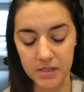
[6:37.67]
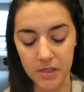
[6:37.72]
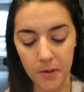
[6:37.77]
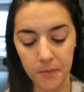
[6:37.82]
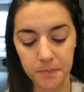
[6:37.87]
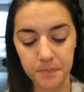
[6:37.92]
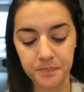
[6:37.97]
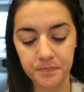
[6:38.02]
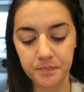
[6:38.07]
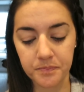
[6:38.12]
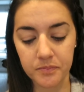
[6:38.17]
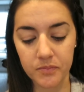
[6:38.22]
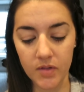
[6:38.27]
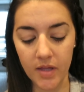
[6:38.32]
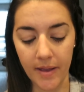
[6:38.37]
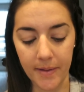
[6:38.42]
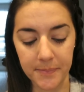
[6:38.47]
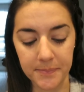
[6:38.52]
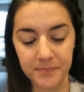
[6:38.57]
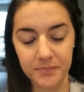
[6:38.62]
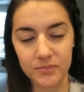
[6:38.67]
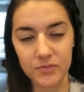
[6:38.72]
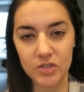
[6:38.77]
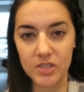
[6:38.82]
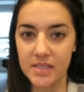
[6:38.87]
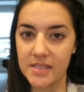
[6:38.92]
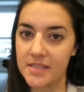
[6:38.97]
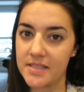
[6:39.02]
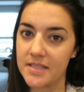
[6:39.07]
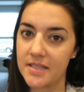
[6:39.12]
So yeah,
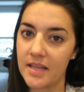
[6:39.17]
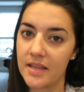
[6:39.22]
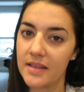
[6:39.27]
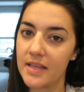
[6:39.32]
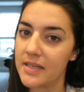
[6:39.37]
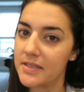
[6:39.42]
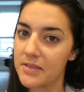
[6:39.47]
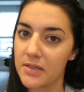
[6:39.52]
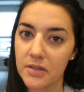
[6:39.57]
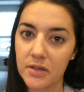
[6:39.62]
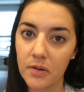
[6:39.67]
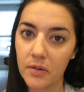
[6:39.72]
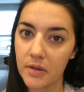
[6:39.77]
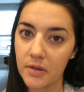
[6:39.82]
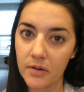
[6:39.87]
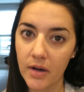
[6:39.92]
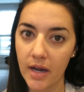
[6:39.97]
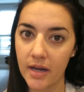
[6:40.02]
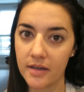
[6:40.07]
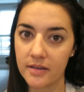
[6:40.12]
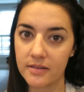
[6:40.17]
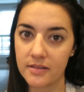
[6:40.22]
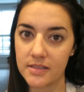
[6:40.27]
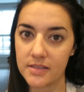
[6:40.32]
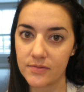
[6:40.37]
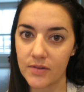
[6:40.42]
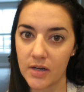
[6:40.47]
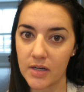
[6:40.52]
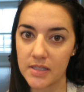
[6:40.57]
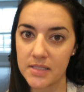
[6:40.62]
just things are going great
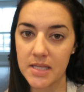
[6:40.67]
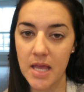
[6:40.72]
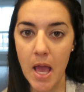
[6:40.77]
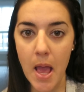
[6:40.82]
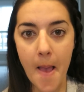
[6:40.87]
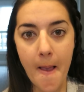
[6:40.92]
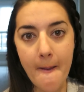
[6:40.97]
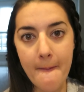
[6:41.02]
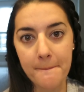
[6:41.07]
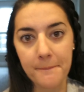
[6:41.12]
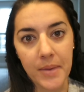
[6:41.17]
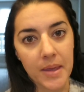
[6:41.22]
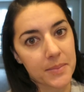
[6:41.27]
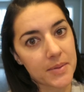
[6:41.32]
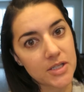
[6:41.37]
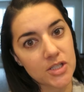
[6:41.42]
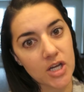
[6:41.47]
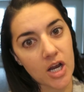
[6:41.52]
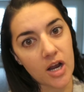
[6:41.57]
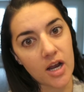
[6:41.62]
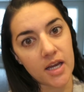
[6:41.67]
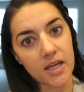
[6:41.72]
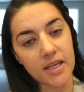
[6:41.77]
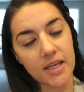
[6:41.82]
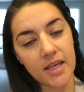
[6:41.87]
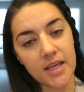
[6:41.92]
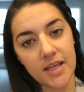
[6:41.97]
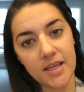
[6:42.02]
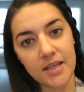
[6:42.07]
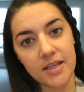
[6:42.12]
as far as baby
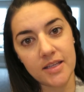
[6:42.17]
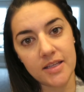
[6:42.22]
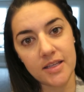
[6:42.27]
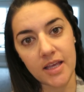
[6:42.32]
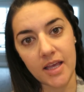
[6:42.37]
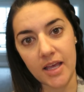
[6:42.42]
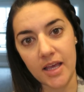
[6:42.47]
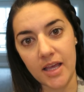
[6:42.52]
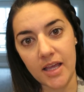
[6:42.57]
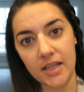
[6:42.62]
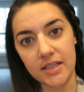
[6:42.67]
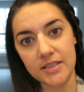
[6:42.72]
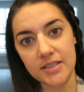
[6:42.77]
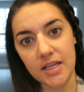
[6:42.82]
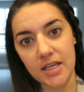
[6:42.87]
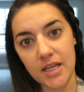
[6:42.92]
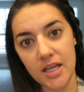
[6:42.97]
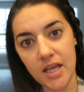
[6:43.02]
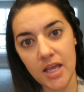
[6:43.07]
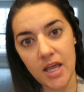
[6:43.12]
Cherick and